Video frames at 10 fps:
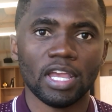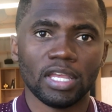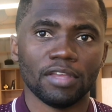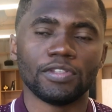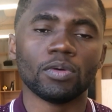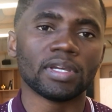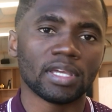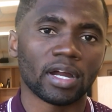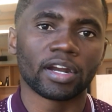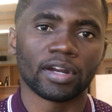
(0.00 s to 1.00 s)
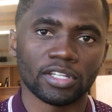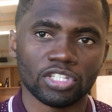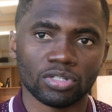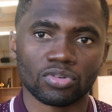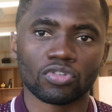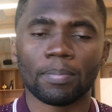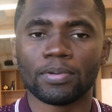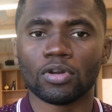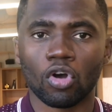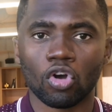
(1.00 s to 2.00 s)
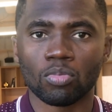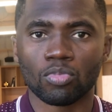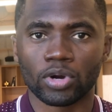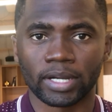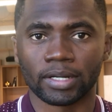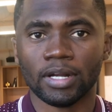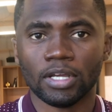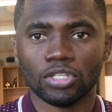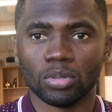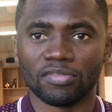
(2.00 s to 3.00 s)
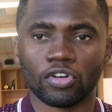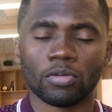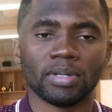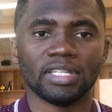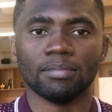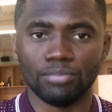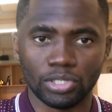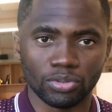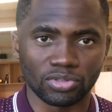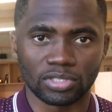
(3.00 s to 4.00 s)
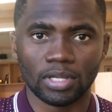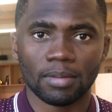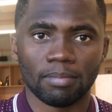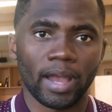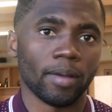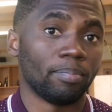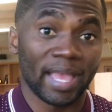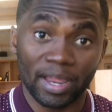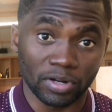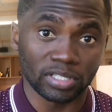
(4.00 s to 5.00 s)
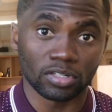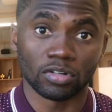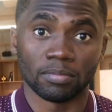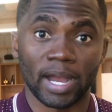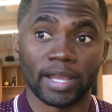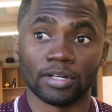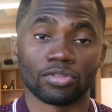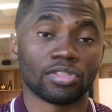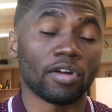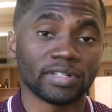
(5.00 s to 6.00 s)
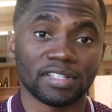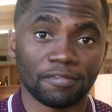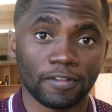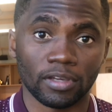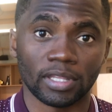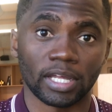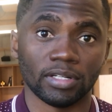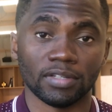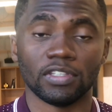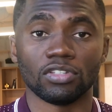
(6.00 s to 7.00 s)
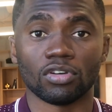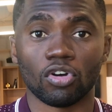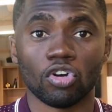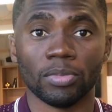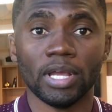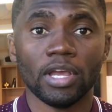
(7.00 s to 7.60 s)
if you were younger and you grew up in a home where you were verbally abused by a parent or by an authority figure that lived in your home,